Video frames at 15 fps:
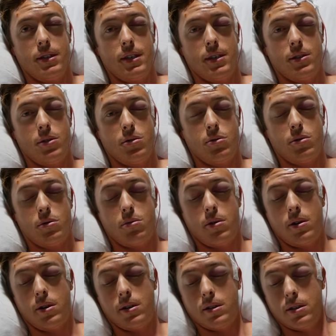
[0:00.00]
Yeah, it's the worst
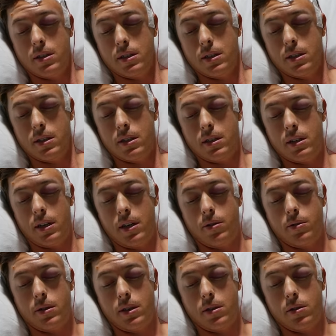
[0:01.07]
part.
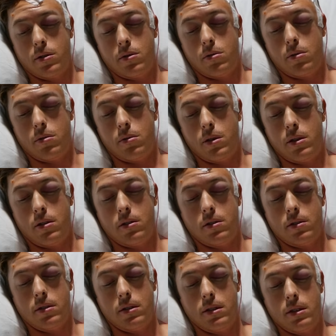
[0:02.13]
Everything else went well.
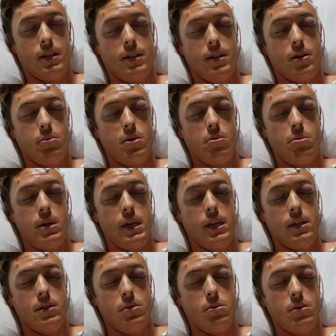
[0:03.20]
I got my
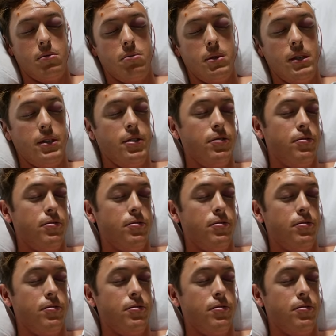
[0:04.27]
bass with me.